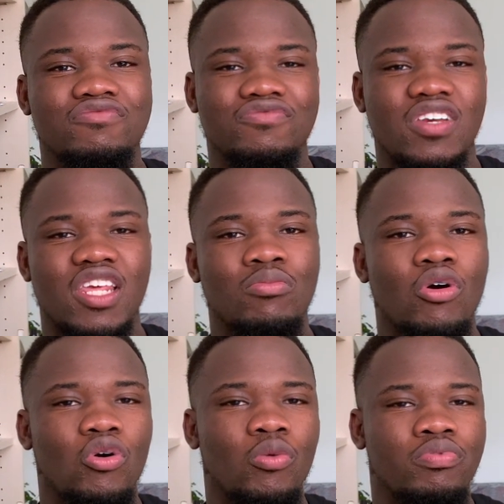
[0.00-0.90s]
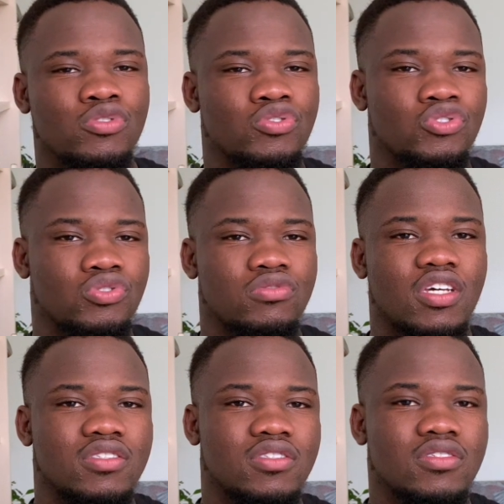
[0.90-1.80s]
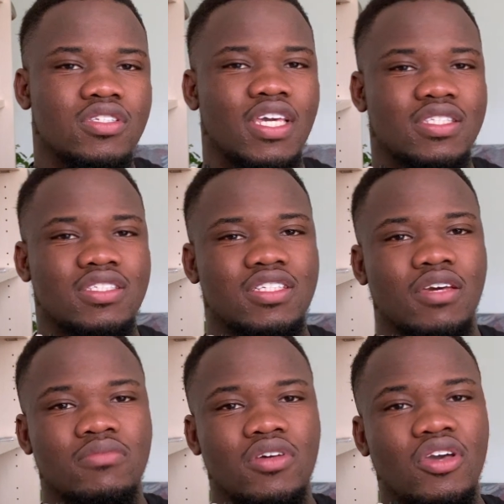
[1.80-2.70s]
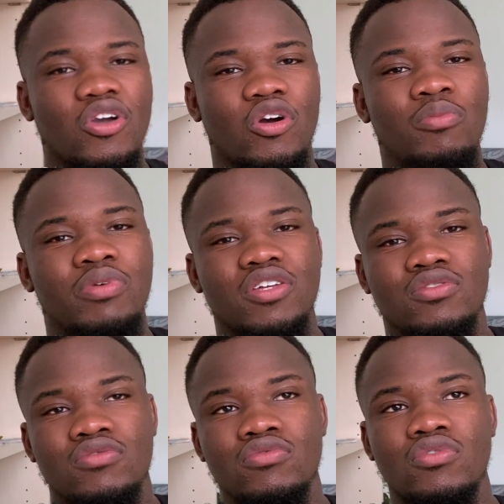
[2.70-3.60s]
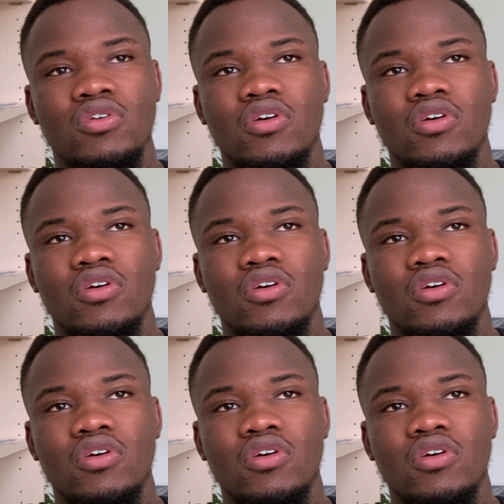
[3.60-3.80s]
really more open to students getting them compared to